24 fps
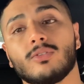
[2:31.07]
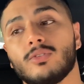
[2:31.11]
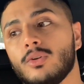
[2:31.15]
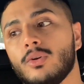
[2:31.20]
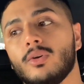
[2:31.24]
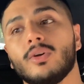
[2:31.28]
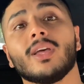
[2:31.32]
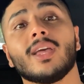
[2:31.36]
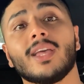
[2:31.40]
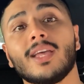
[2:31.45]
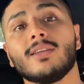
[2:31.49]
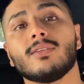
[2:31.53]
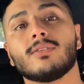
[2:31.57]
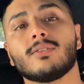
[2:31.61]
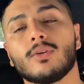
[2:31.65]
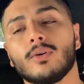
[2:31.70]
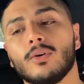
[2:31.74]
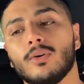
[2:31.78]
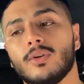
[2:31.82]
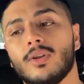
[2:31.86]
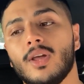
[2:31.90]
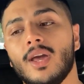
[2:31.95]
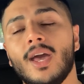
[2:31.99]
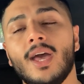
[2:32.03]
So it is
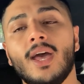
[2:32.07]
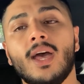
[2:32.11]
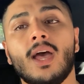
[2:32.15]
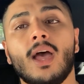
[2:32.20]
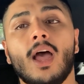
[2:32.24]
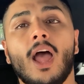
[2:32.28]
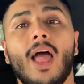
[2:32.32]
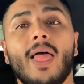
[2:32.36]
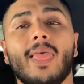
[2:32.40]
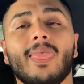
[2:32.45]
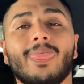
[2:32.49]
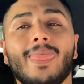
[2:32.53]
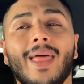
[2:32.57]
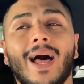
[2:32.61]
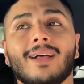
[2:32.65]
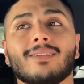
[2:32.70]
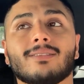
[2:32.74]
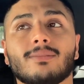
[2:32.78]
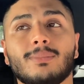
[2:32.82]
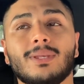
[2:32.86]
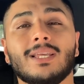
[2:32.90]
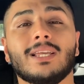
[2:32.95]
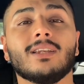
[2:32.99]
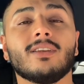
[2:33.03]
good.
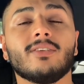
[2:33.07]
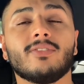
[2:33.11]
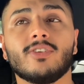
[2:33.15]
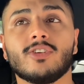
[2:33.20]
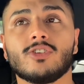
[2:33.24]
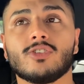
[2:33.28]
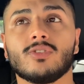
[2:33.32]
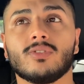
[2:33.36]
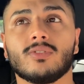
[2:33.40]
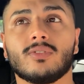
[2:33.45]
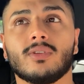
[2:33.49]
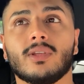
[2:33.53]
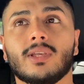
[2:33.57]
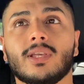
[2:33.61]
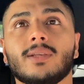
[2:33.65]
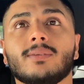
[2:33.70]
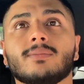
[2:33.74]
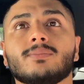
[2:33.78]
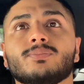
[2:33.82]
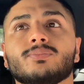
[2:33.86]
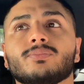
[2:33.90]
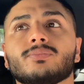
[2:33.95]
That's me in efficiency.